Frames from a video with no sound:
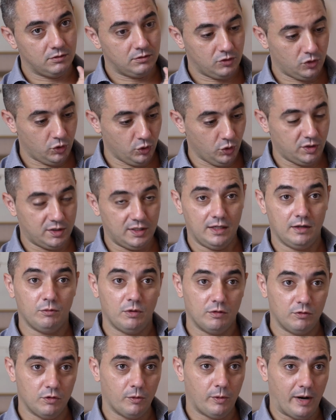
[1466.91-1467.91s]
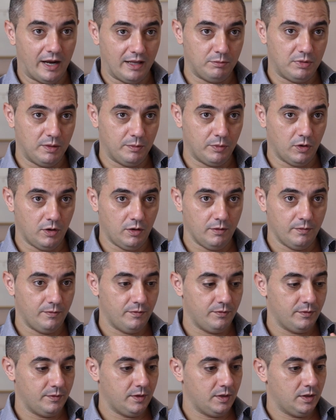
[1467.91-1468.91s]
Sourcing with the right people
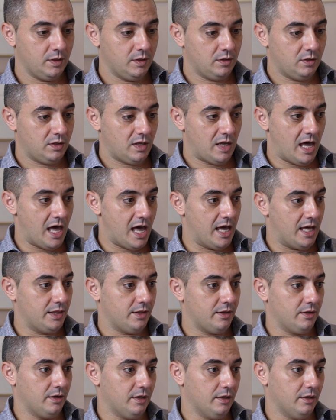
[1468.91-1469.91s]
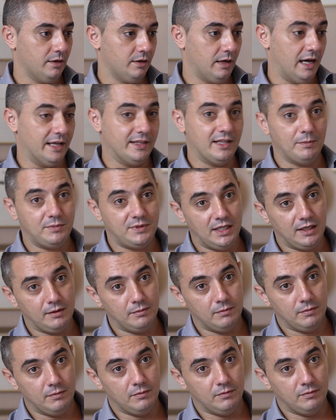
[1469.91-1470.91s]
and
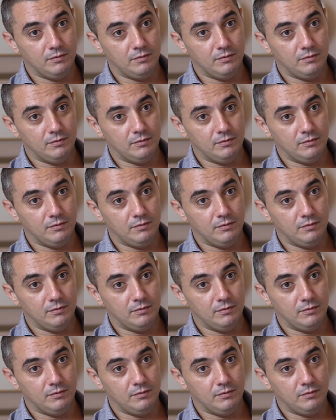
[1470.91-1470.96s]
adapting